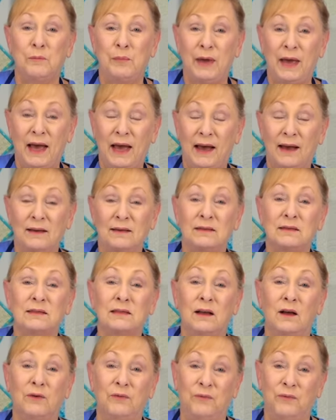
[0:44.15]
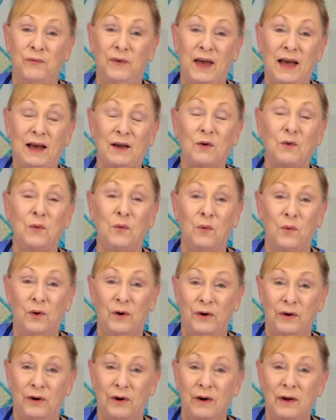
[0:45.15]
packs of fat
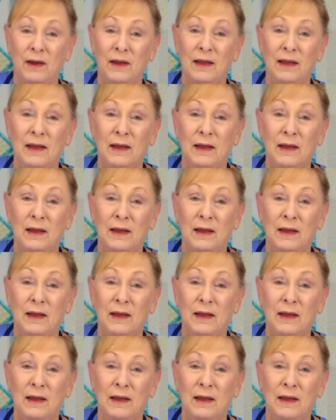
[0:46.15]
quarter.